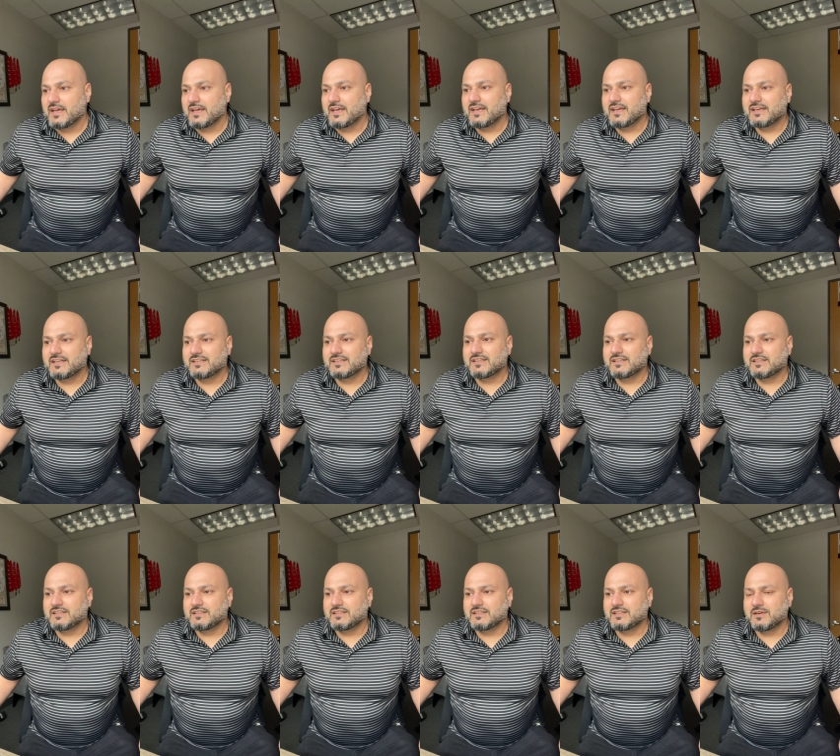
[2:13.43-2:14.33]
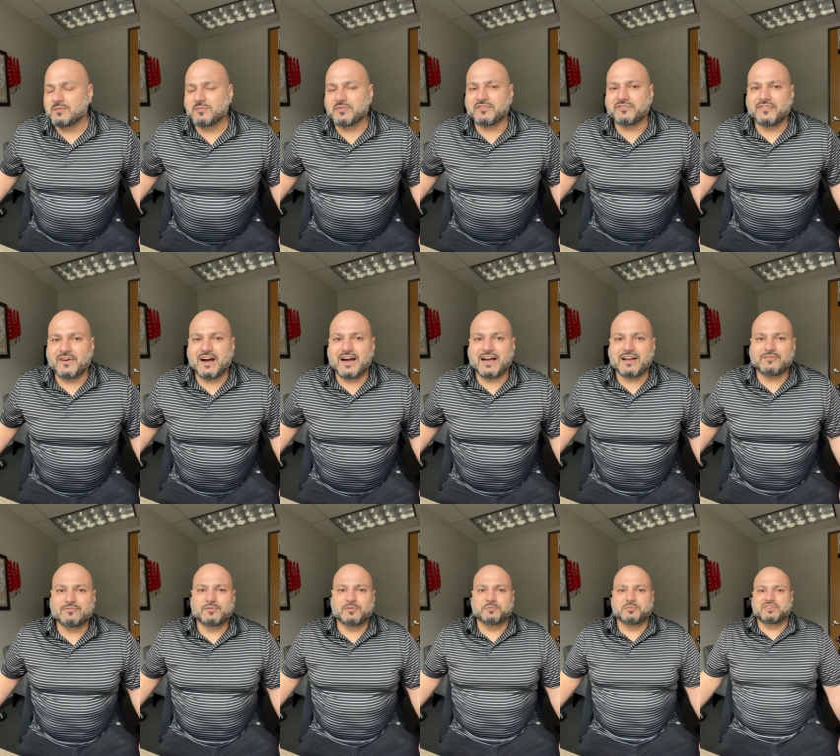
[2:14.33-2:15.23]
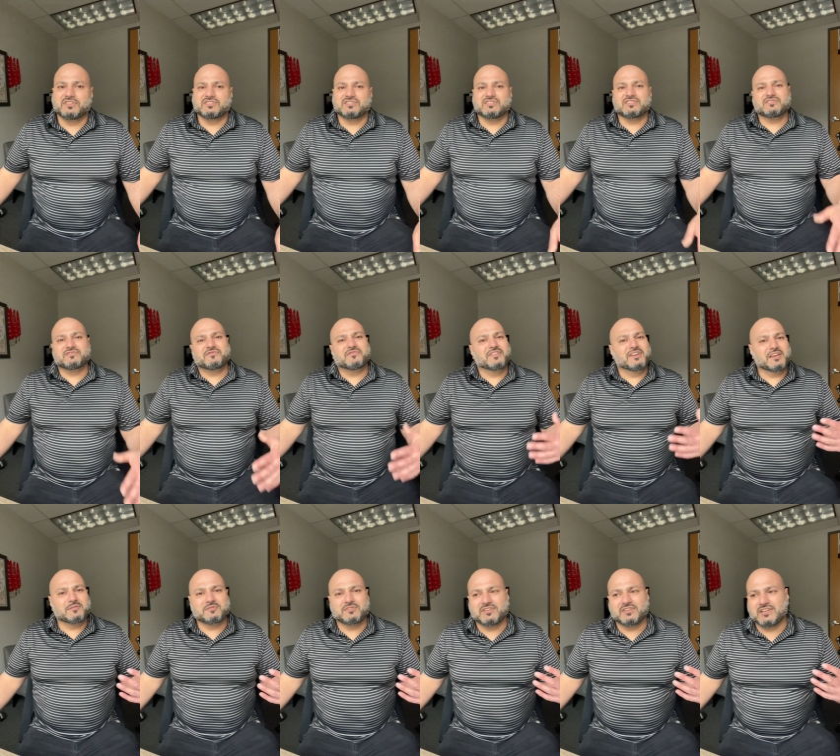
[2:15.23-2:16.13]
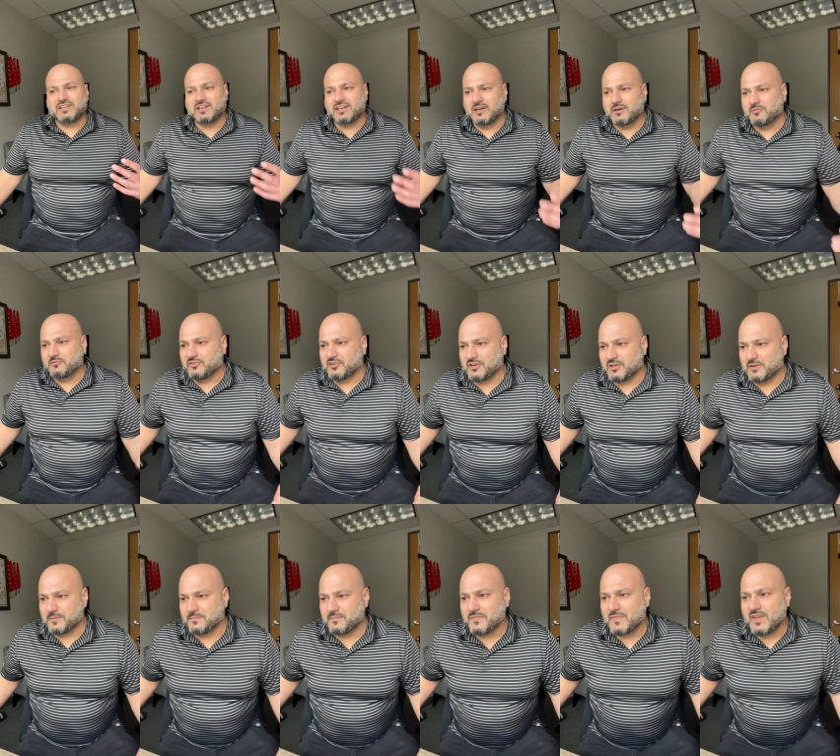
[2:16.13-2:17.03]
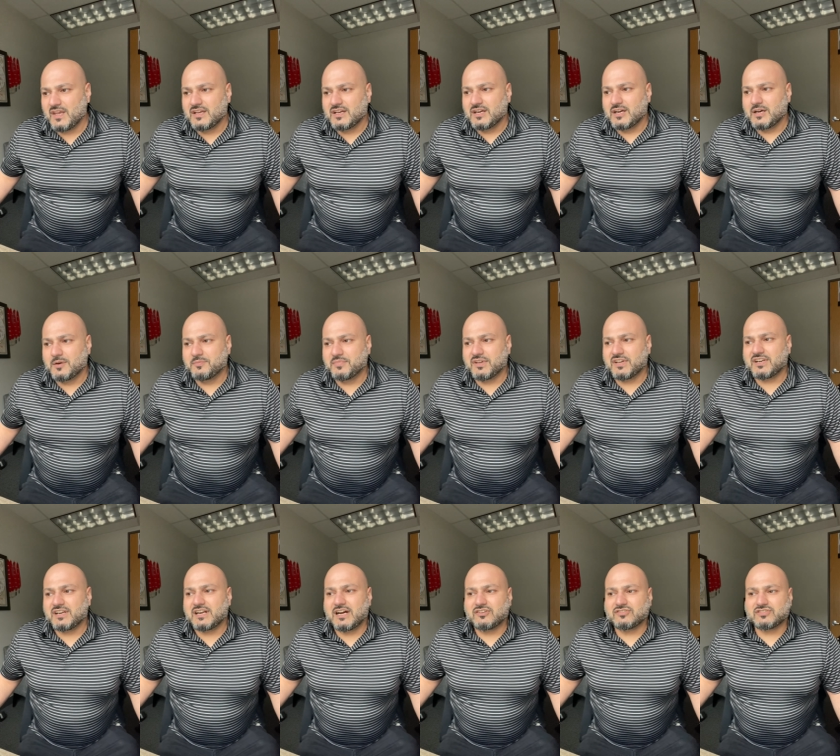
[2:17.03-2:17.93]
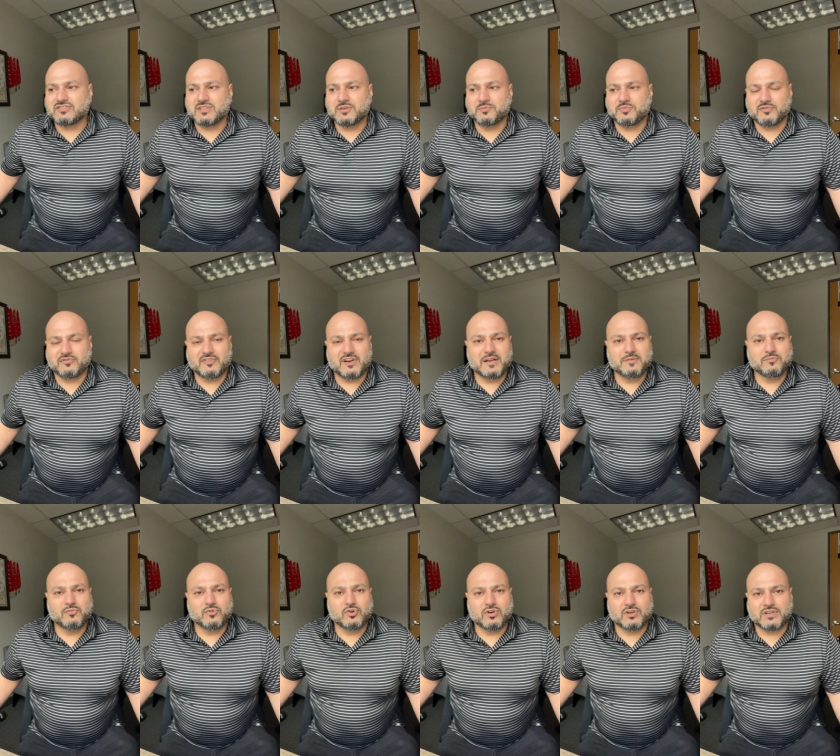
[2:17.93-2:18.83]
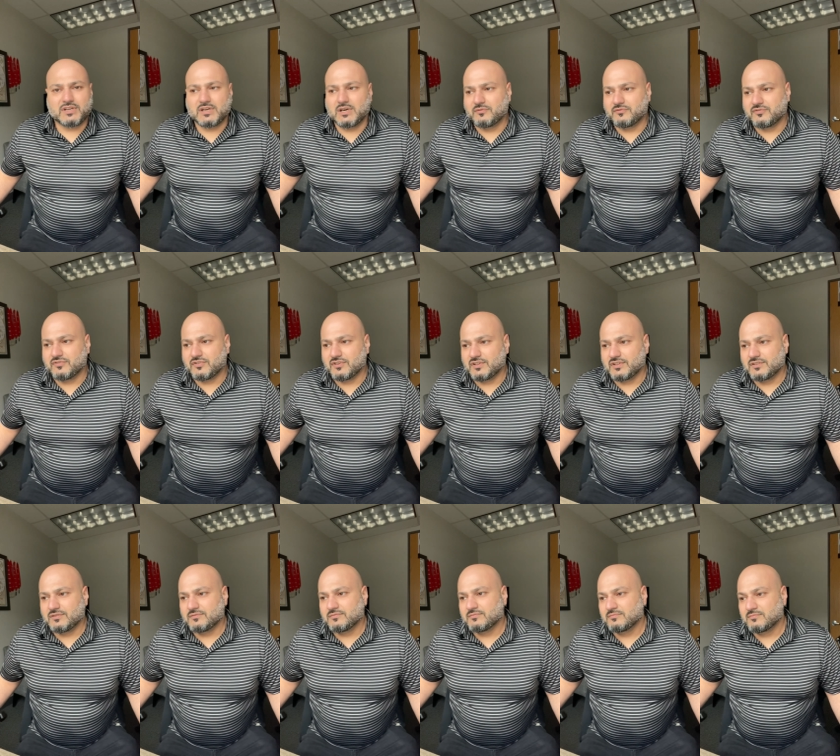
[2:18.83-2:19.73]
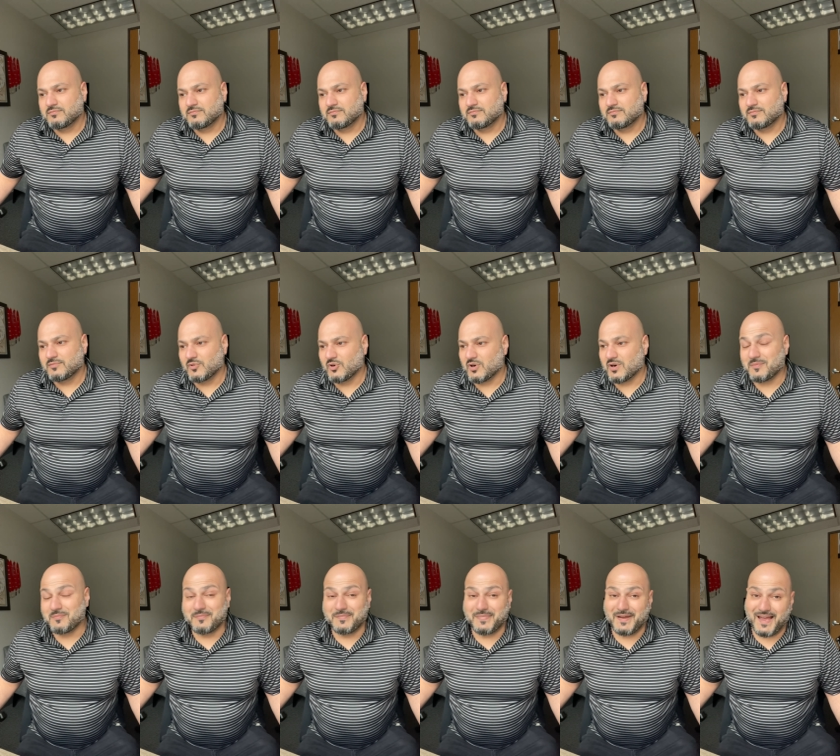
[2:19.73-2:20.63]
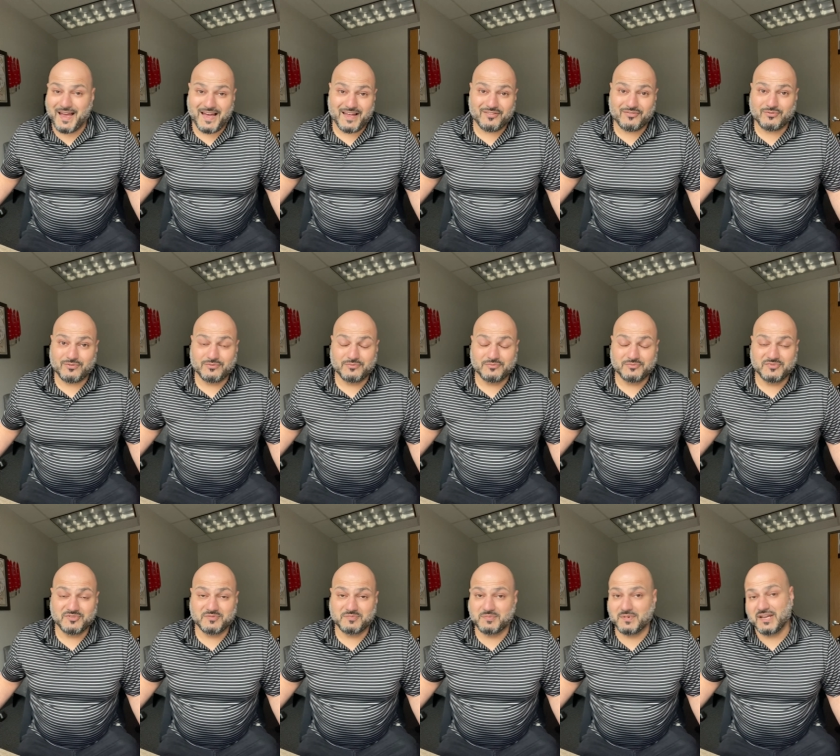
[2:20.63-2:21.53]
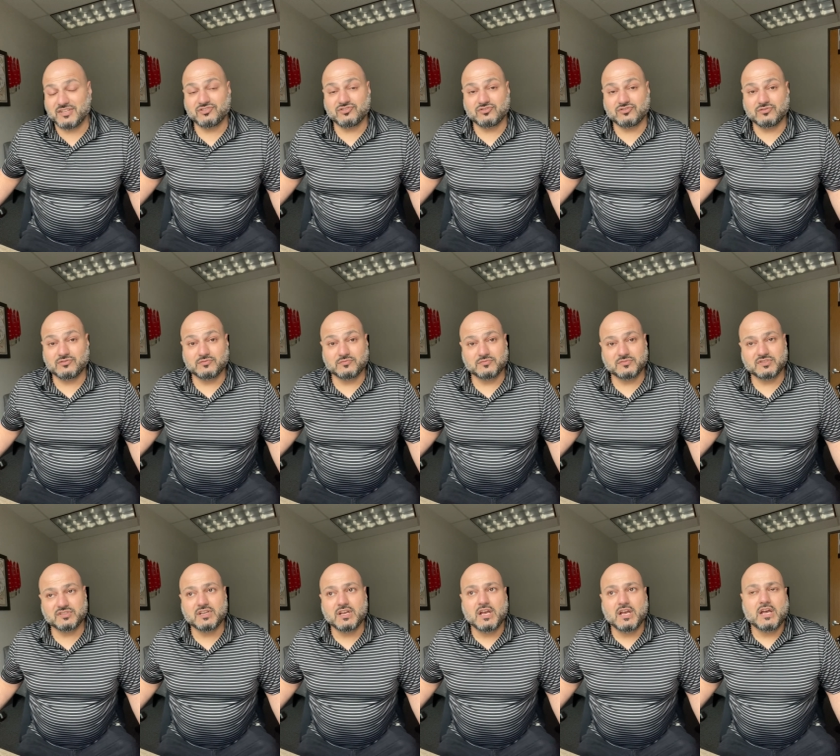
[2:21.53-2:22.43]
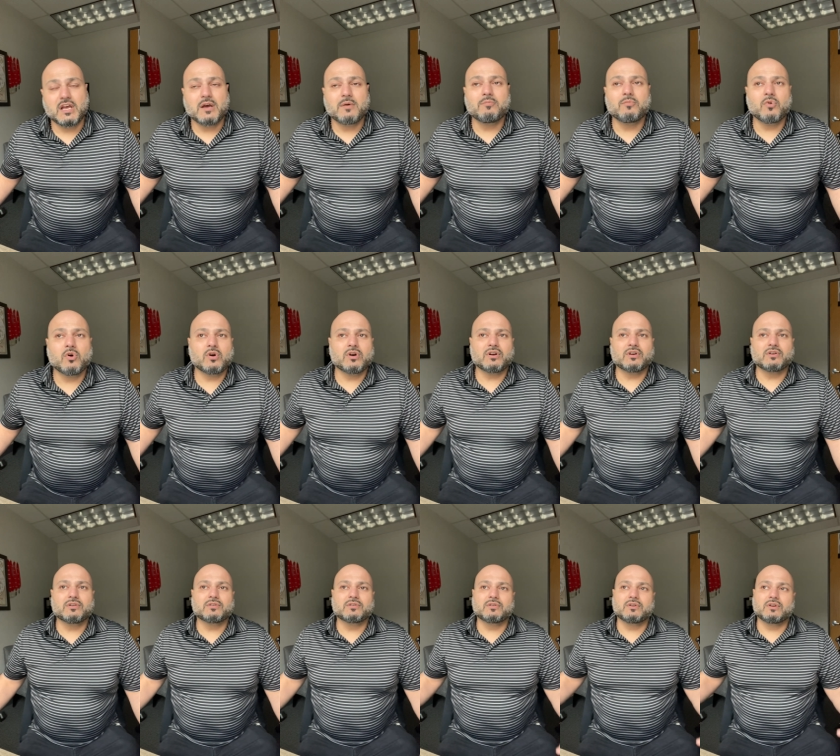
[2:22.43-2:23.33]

And number five would be just family comfort. A bigger house can provide more comfort more bathrooms, bedrooms, more